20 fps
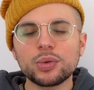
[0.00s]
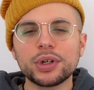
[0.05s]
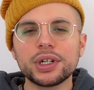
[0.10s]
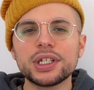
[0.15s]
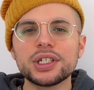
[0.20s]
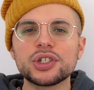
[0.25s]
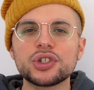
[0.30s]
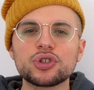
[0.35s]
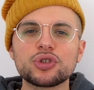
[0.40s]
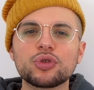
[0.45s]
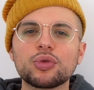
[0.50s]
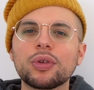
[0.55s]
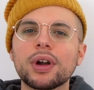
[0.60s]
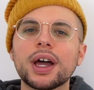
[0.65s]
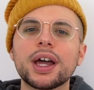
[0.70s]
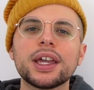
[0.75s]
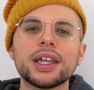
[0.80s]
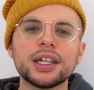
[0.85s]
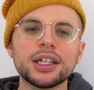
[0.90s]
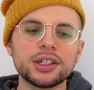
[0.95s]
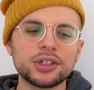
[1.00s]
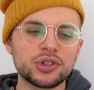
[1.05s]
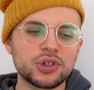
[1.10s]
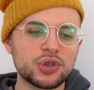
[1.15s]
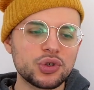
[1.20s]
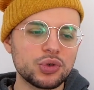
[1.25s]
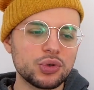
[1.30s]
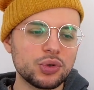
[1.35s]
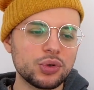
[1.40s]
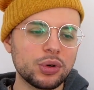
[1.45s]
where he's trying
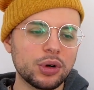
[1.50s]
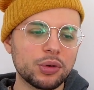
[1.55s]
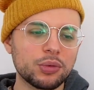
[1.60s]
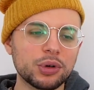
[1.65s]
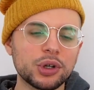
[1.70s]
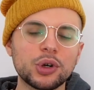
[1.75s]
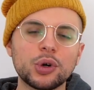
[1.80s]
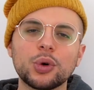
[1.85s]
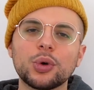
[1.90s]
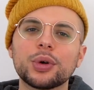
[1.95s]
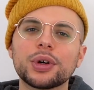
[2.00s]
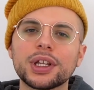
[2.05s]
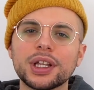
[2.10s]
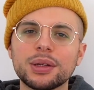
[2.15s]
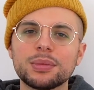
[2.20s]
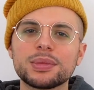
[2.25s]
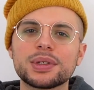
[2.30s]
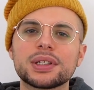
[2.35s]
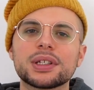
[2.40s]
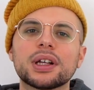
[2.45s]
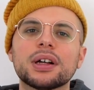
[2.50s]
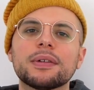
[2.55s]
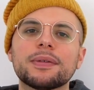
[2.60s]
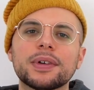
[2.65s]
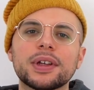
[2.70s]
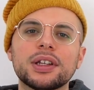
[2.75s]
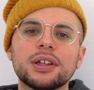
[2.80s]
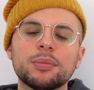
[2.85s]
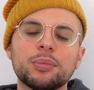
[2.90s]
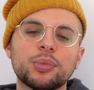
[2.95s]
to record
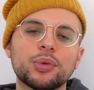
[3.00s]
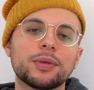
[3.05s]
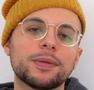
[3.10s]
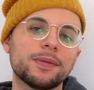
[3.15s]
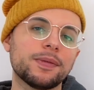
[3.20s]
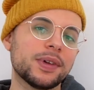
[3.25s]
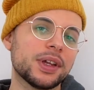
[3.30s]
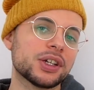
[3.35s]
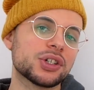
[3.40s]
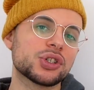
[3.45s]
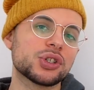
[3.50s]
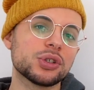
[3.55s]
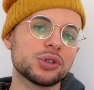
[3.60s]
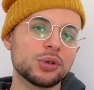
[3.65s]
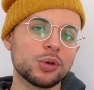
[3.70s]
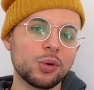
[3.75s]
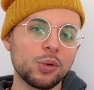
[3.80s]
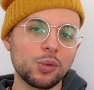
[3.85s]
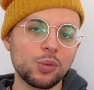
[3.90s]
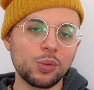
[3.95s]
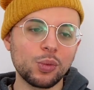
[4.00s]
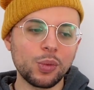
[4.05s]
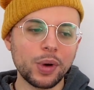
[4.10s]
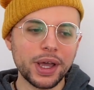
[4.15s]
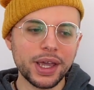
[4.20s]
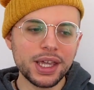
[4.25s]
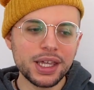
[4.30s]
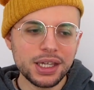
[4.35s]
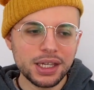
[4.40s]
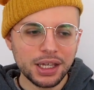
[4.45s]
himself in a professional
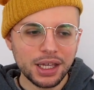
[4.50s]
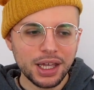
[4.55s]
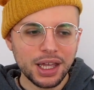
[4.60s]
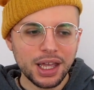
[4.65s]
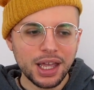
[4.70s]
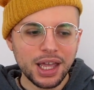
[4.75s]
way.